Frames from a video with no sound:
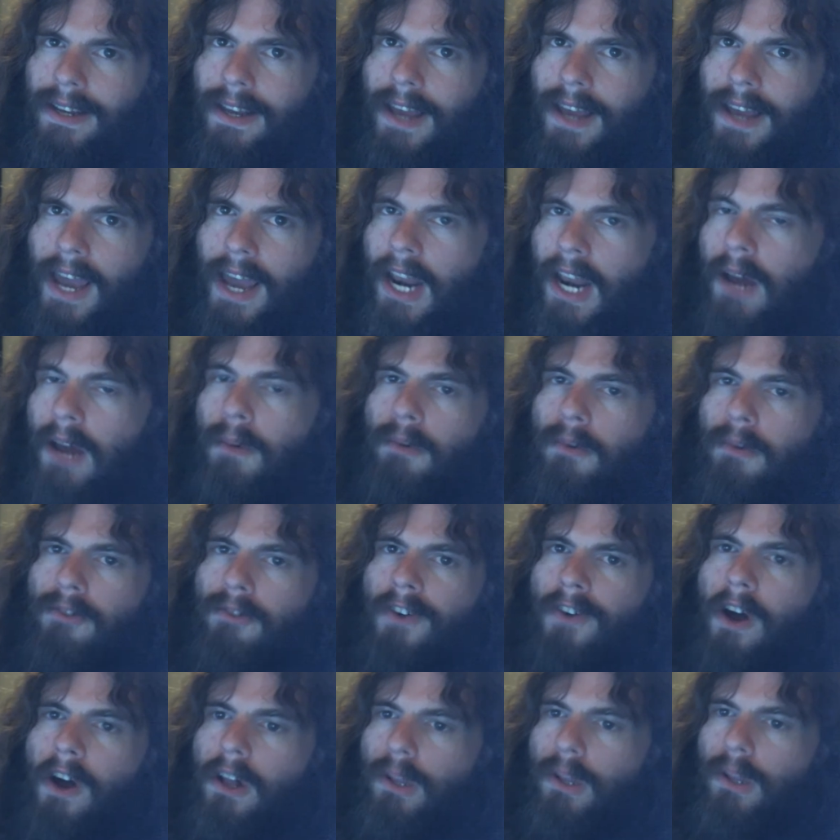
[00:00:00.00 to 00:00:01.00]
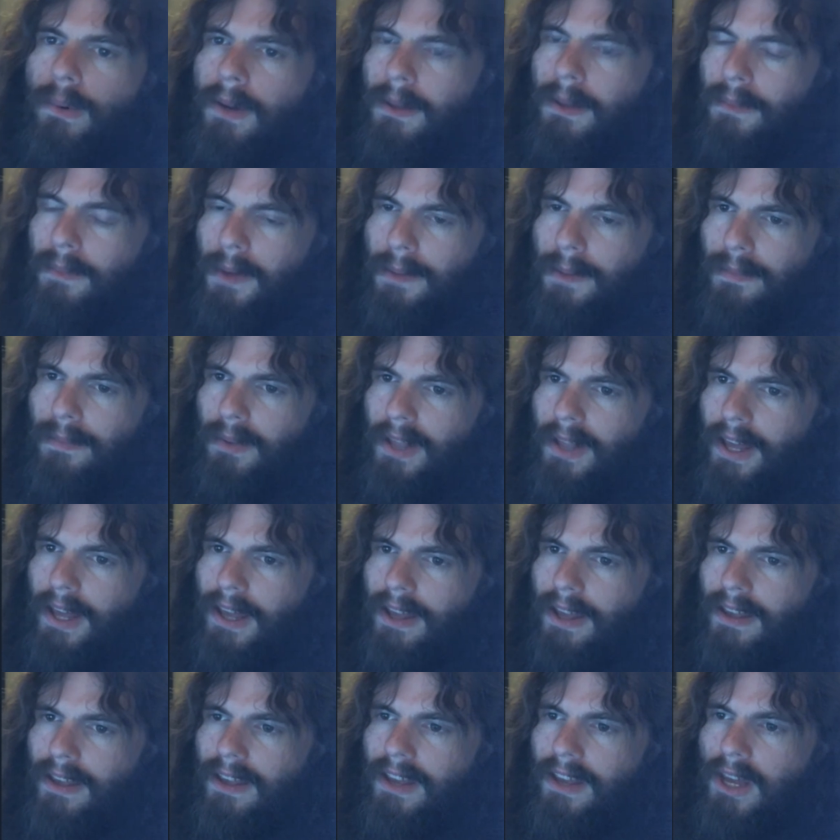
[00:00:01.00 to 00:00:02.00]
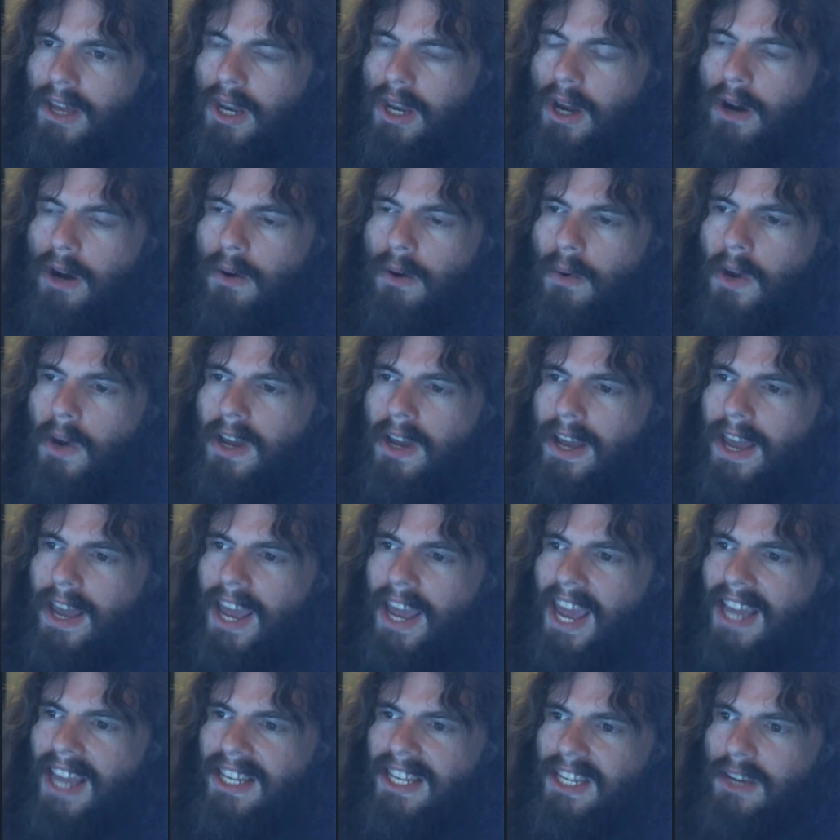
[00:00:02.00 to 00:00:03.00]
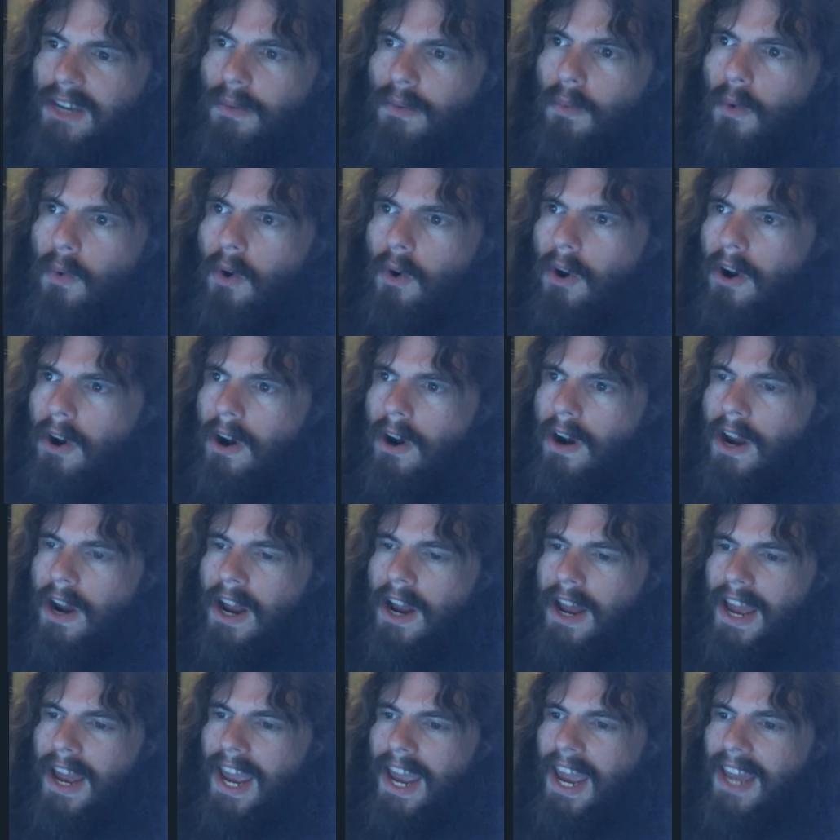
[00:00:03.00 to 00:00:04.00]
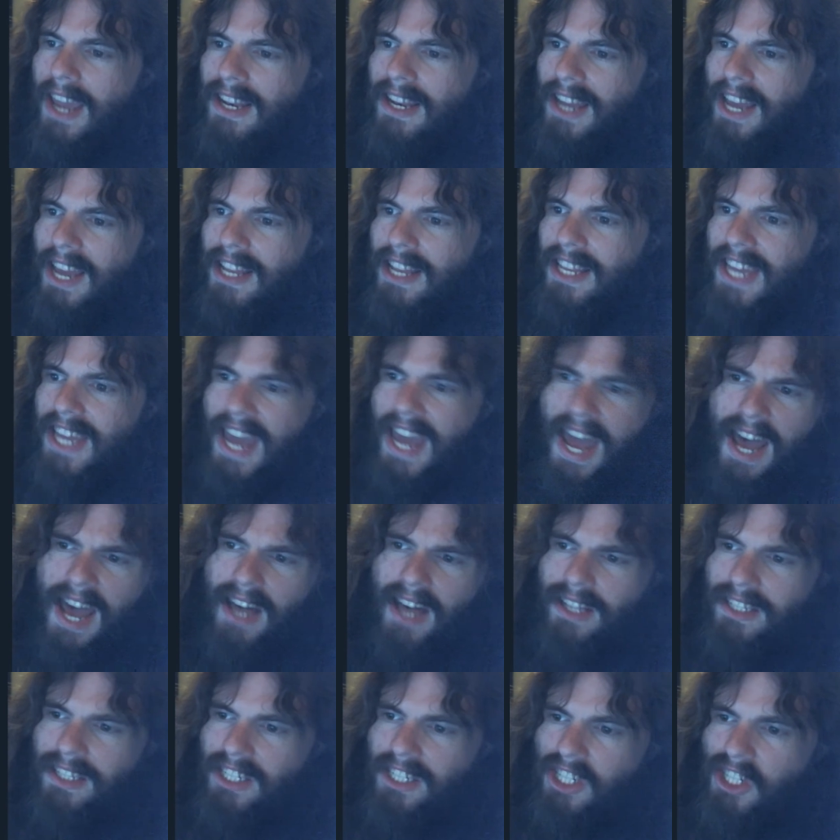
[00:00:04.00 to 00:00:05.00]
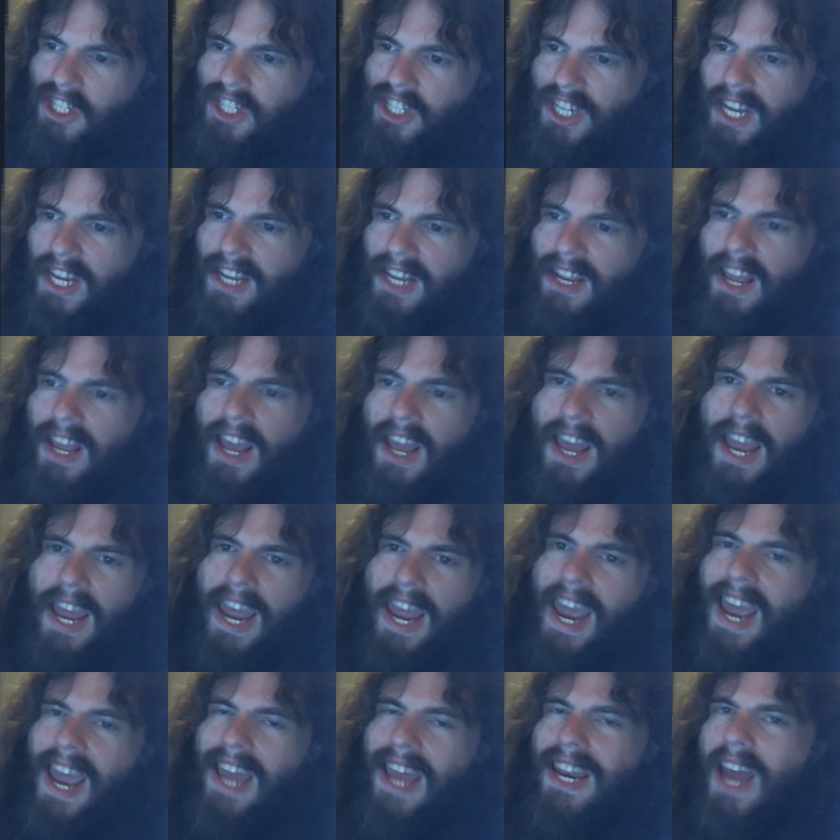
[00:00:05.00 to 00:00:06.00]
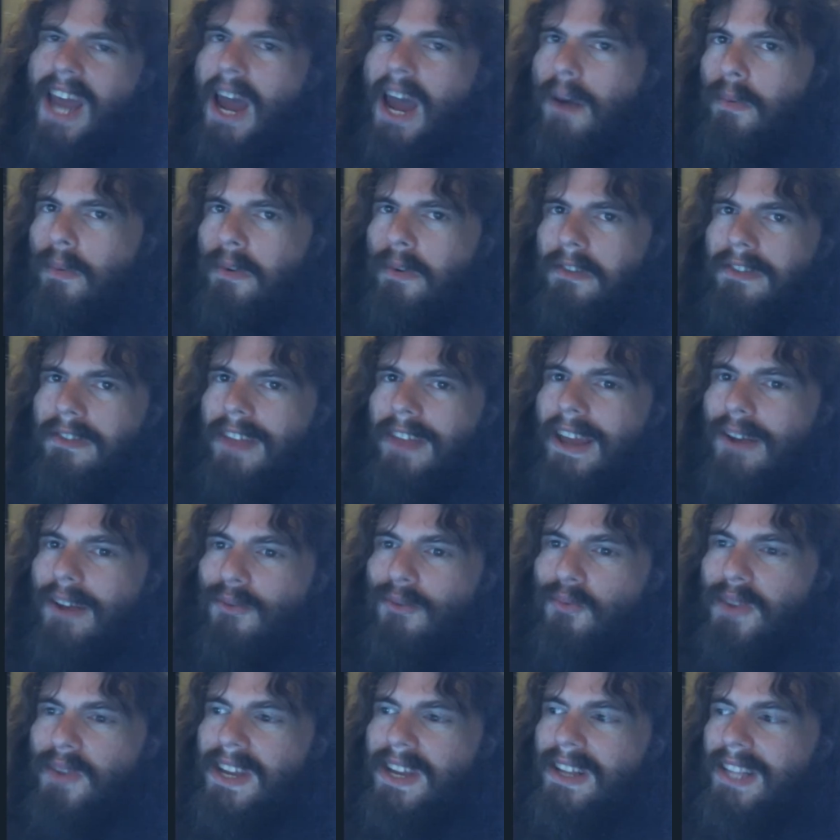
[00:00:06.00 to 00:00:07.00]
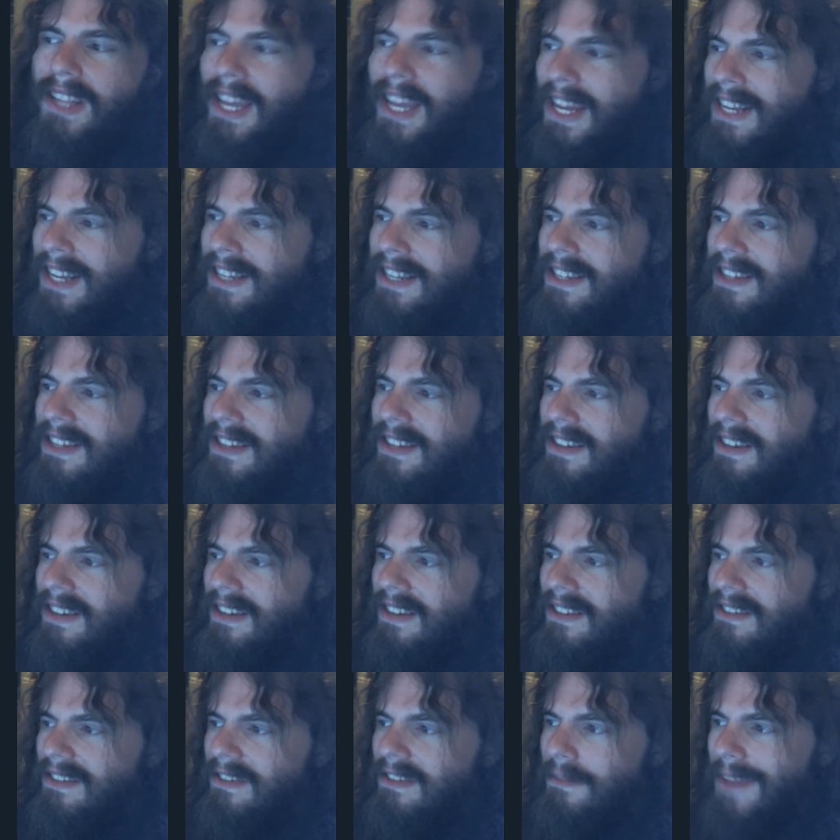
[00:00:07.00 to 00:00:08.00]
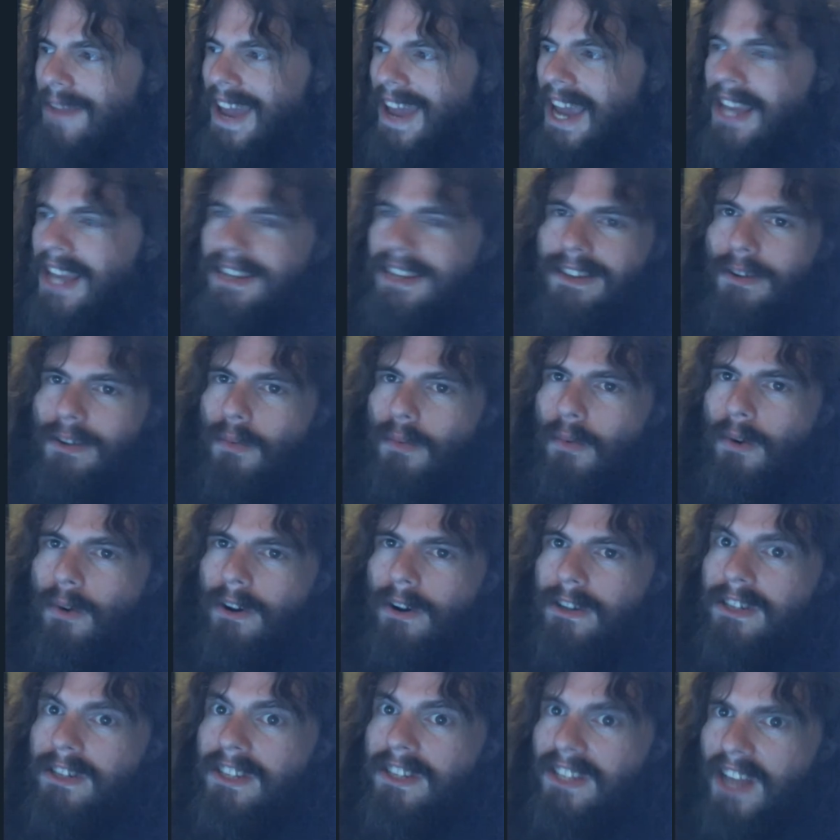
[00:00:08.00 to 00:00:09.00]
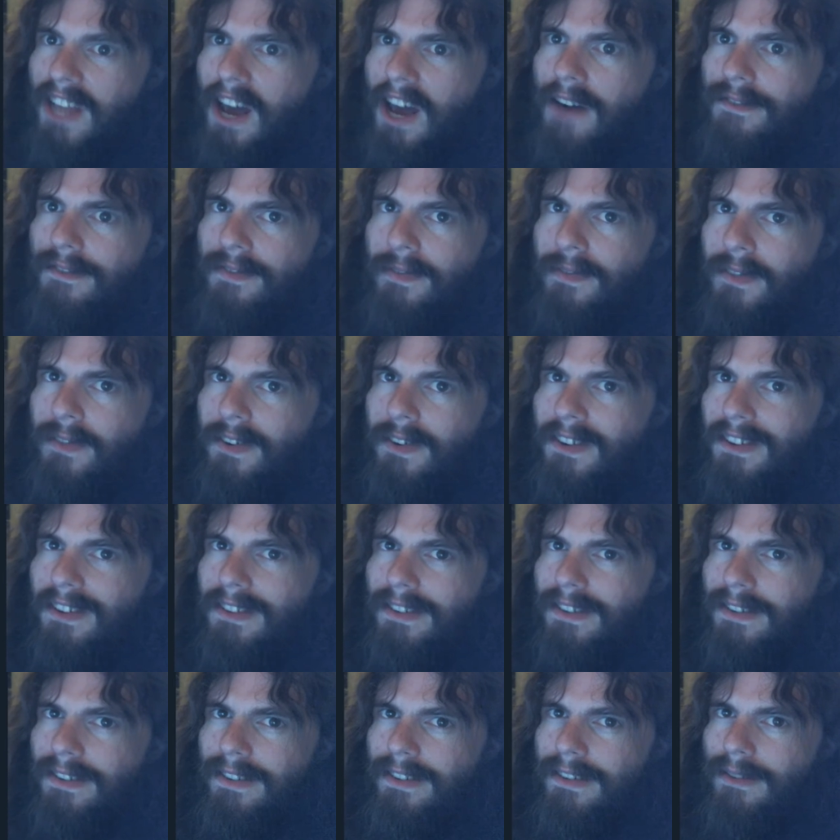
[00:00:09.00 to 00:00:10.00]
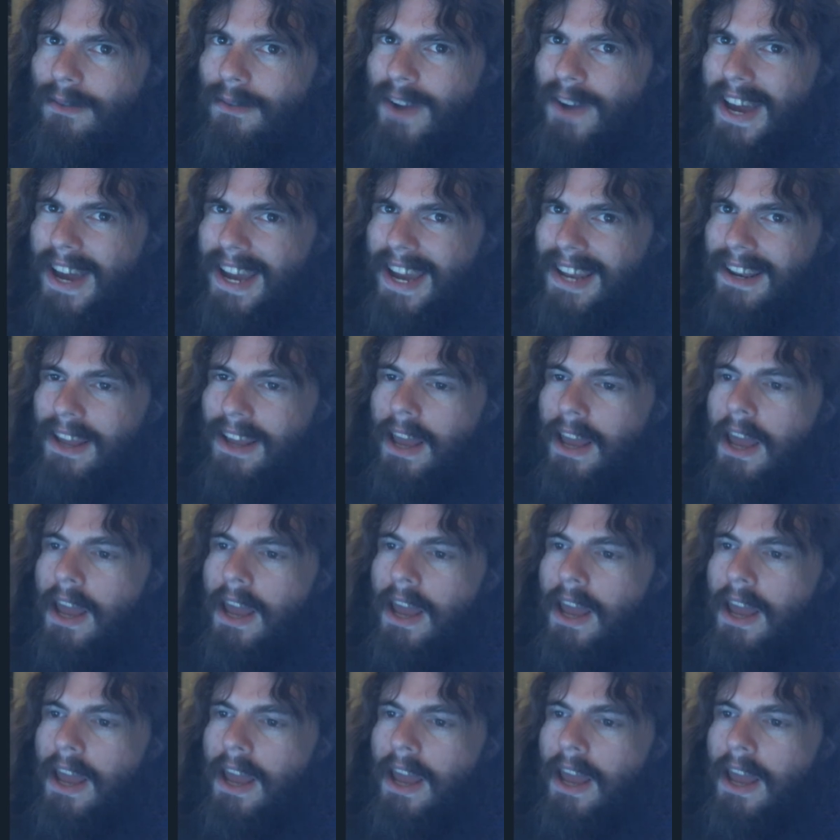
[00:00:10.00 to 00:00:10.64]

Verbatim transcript: And I was following people like, you know, anti war and, and Yal and shit. And I was like real into some anti war stuff, right?